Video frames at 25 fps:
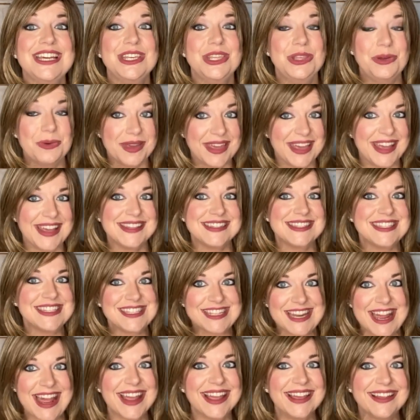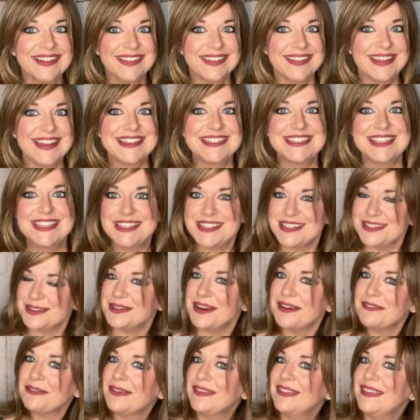you can style this and do
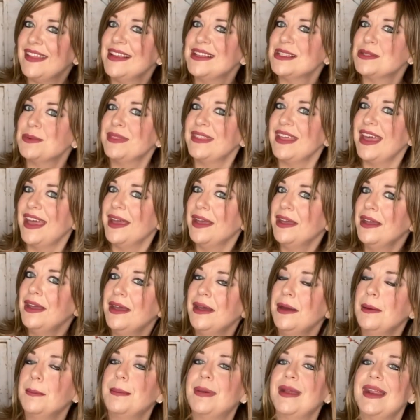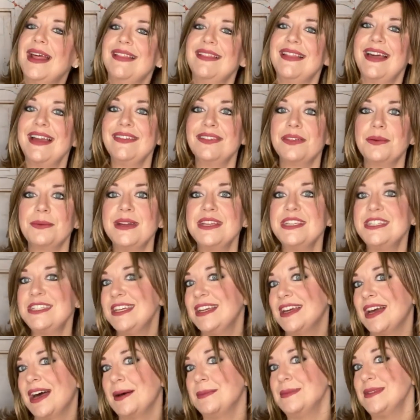different things with it. But I like the way she
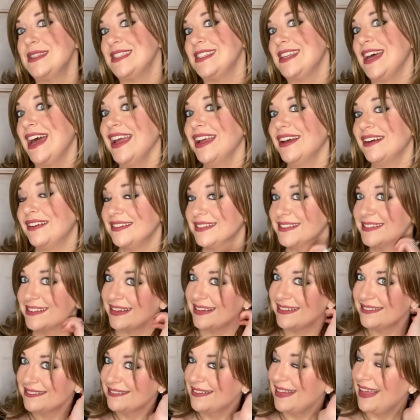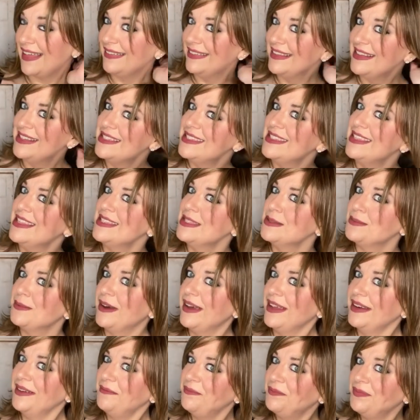comes styled at least this
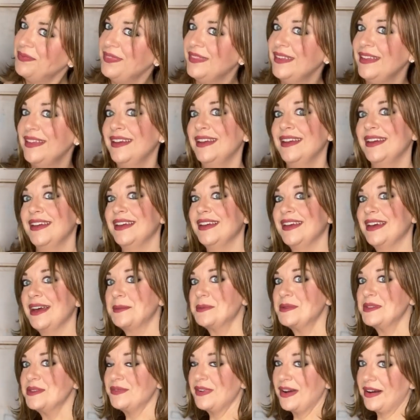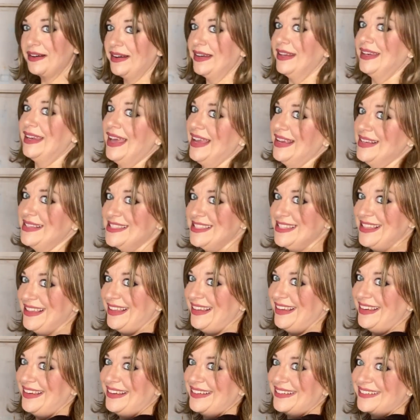one, comes very
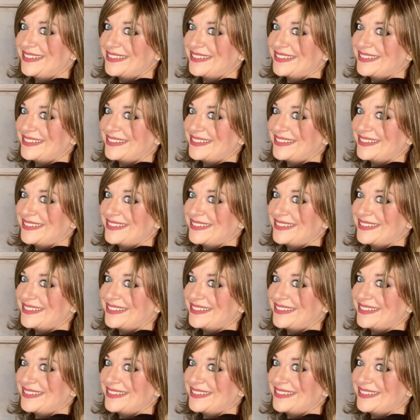nicely.